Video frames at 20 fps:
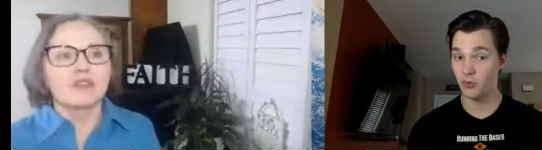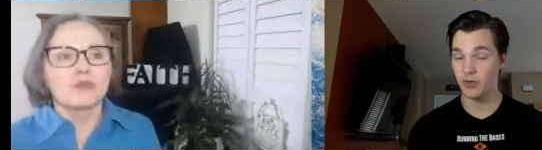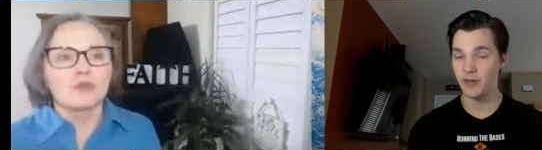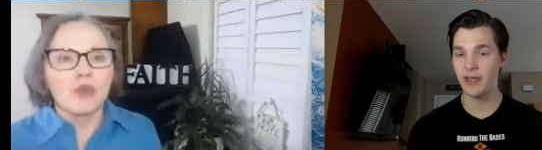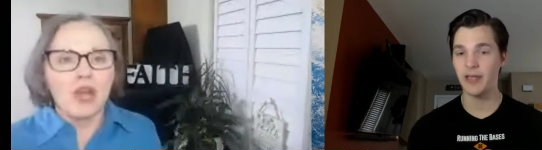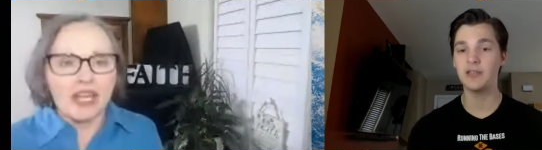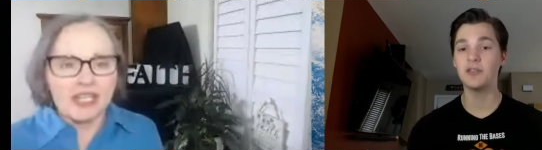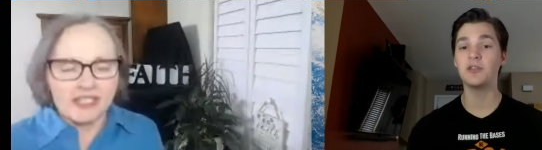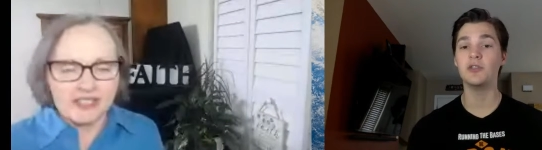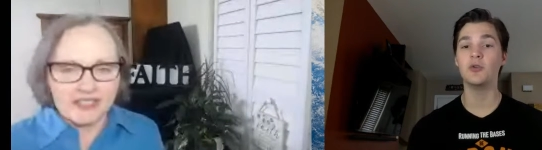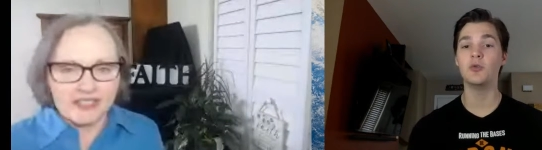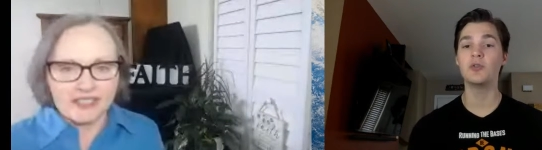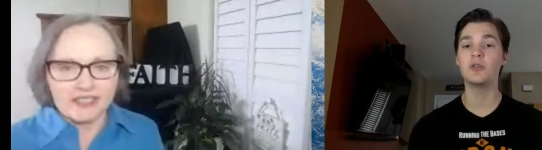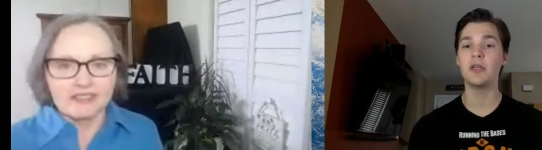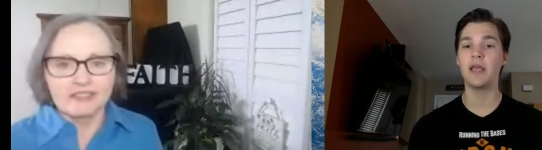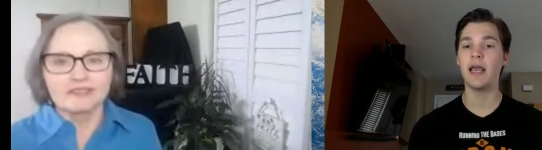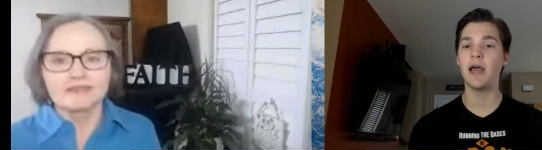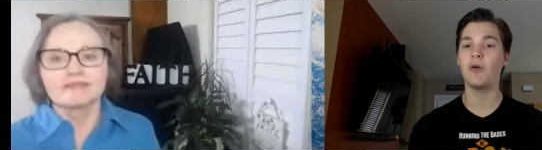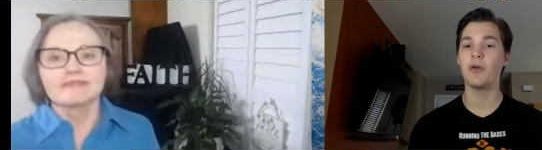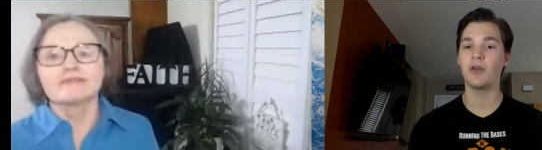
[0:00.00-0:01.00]
Speaker 1: Right. That's
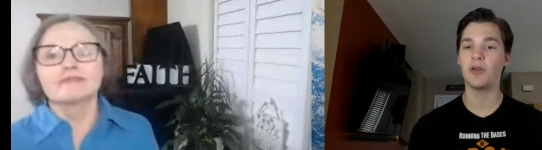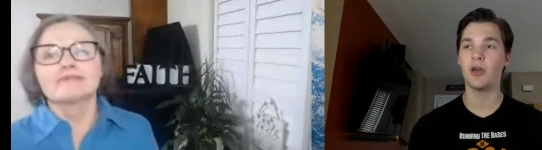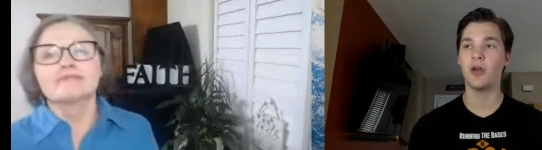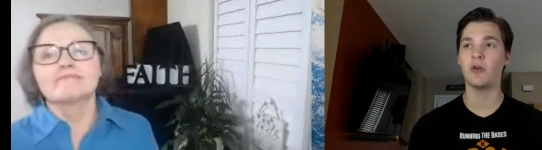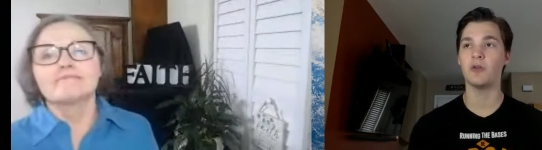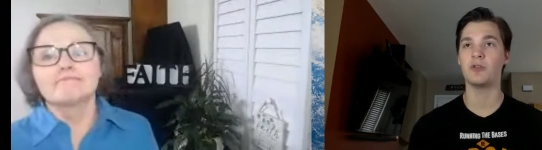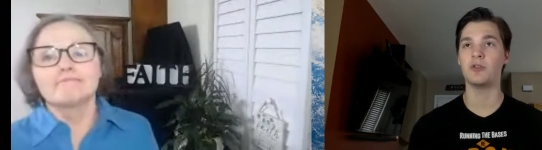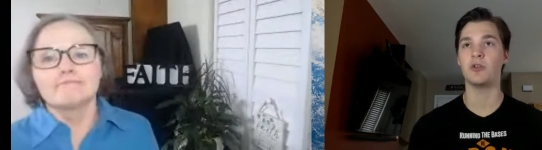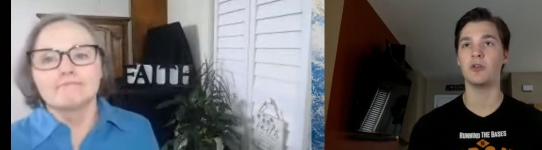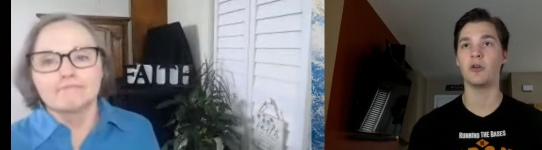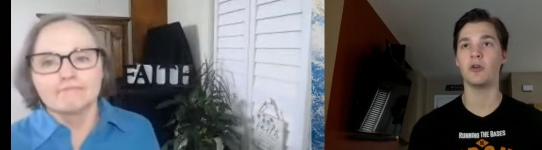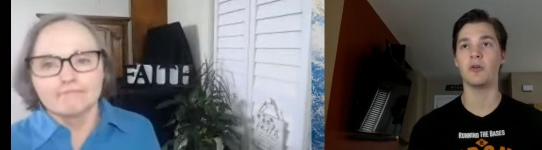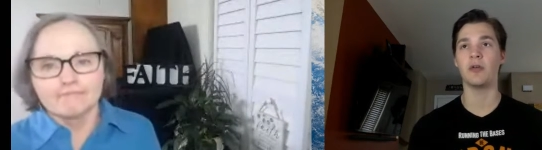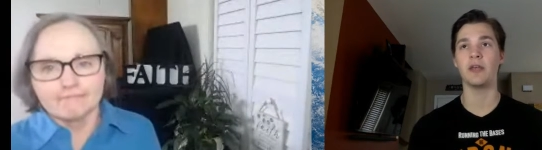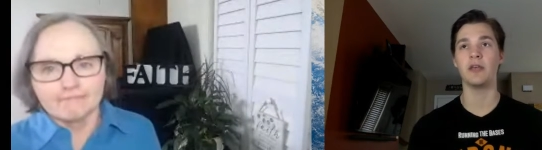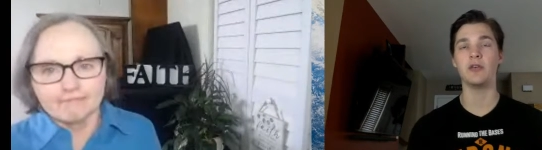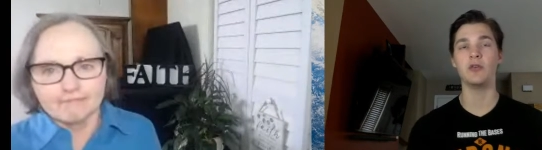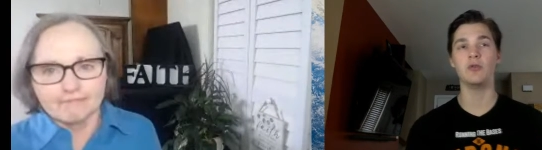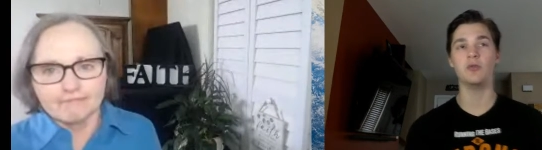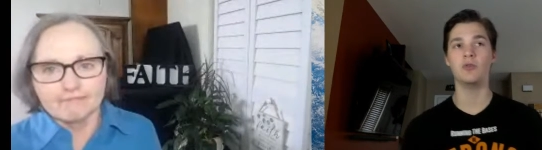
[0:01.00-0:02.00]
usually how it goes. You know,
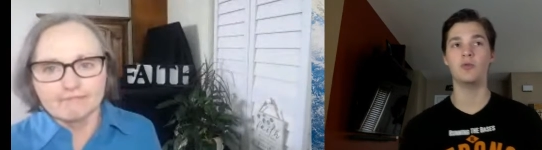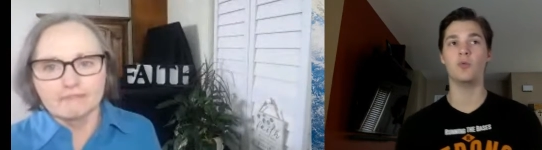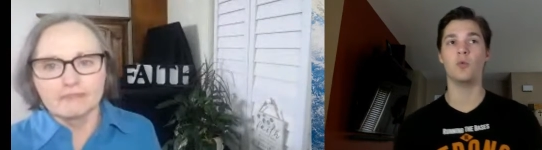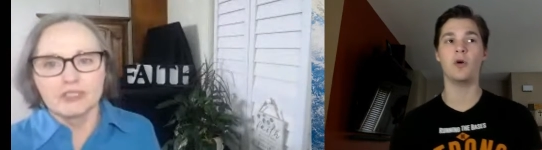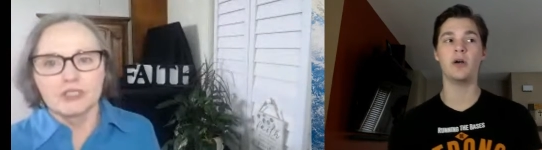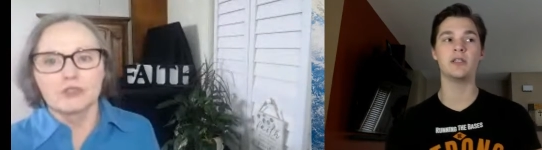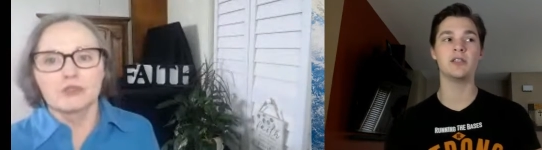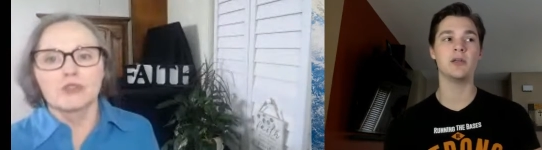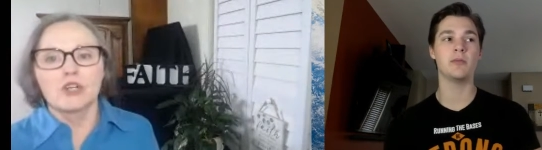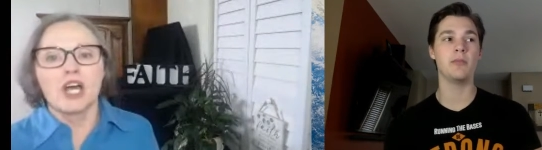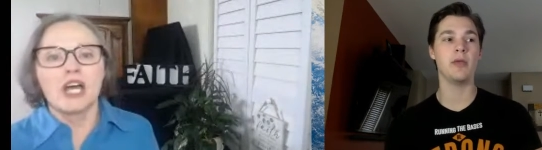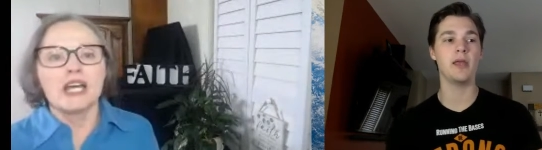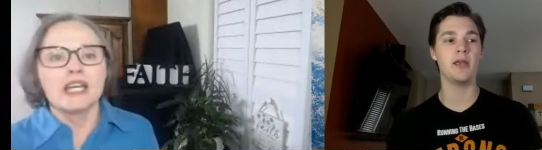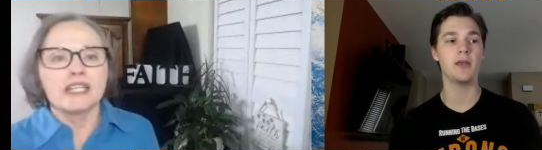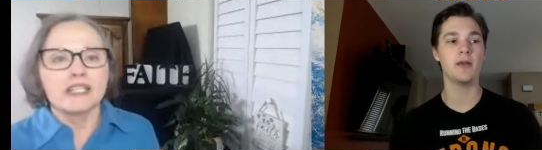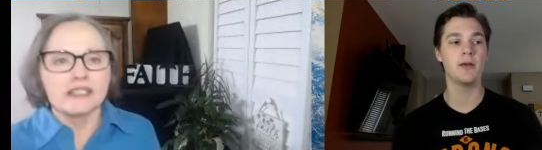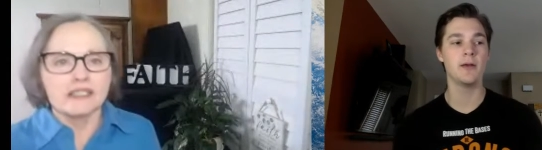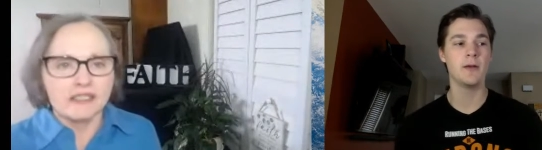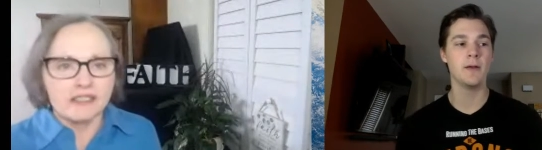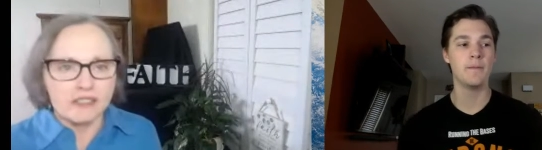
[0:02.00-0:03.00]
like you, you want to right.
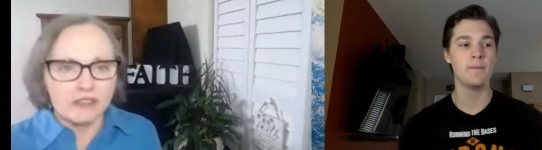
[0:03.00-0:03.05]
make